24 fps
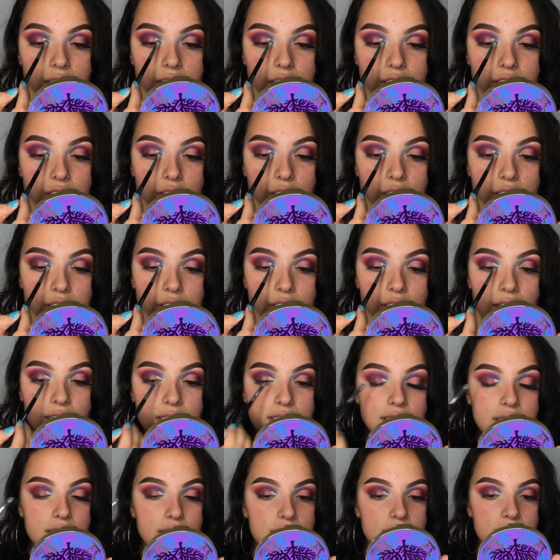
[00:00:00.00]
So as you guys
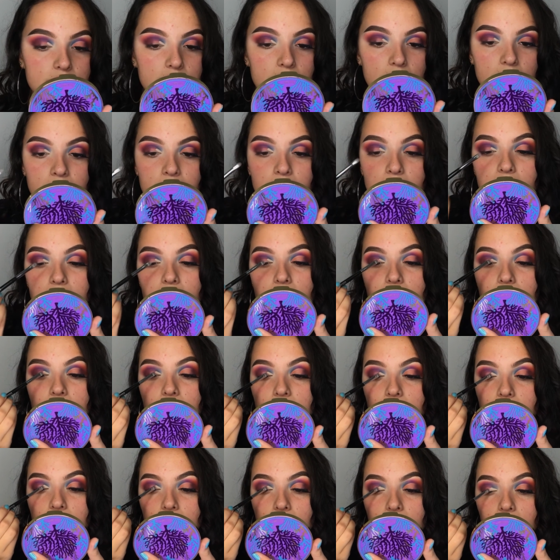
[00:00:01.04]
can see, I'm
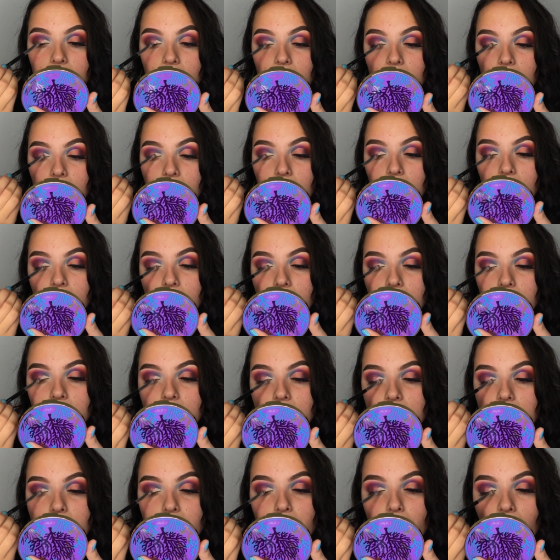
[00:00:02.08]
literally
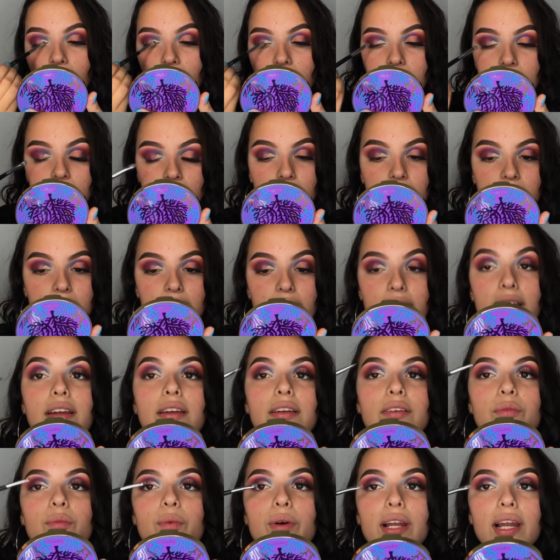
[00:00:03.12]
just packing, and
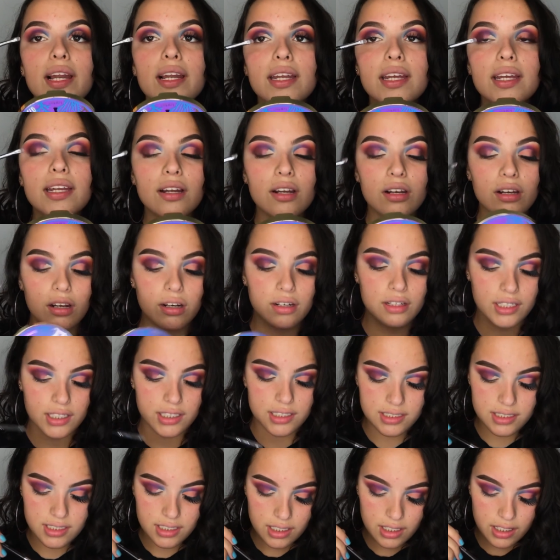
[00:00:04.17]
then when I need a lot of
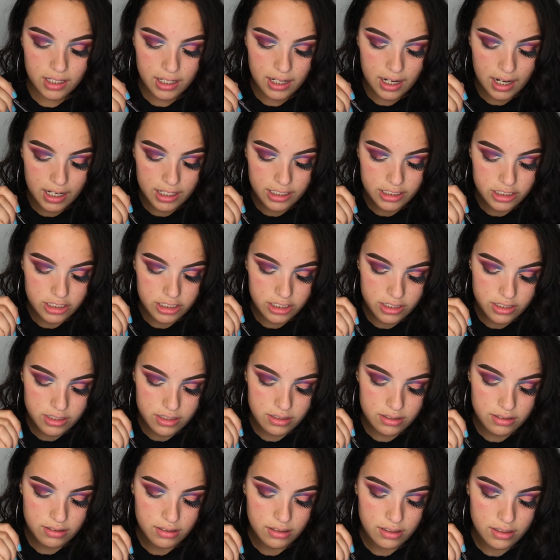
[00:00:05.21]
concealer I
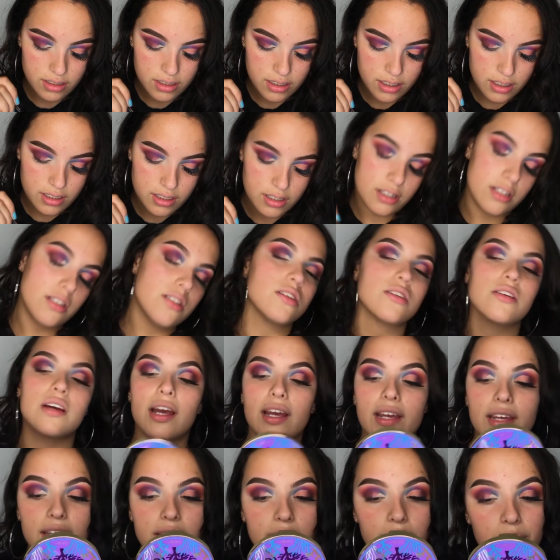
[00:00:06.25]
just
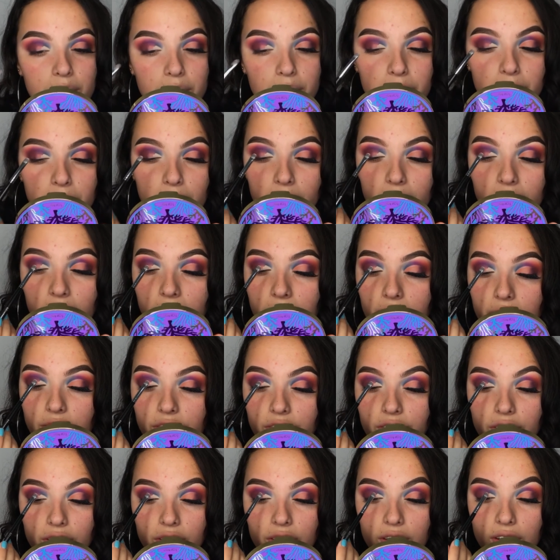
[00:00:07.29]
drag it, but
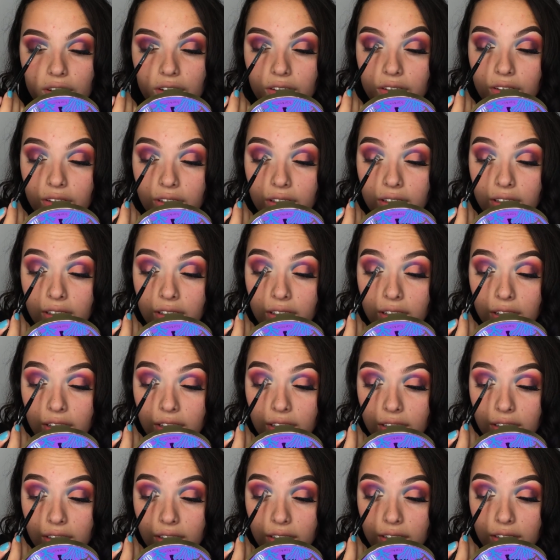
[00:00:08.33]
for the
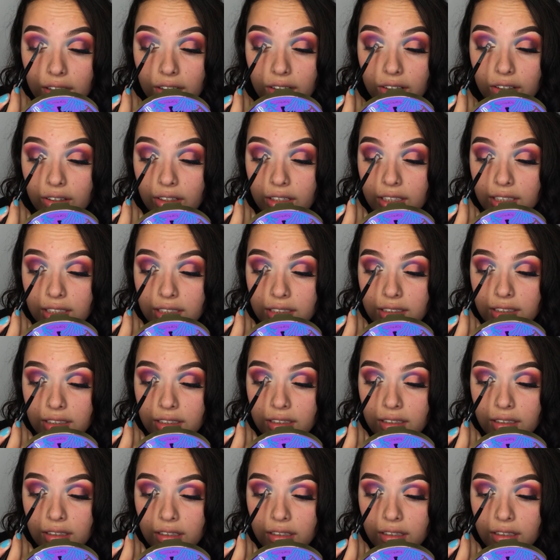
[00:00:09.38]
cut crease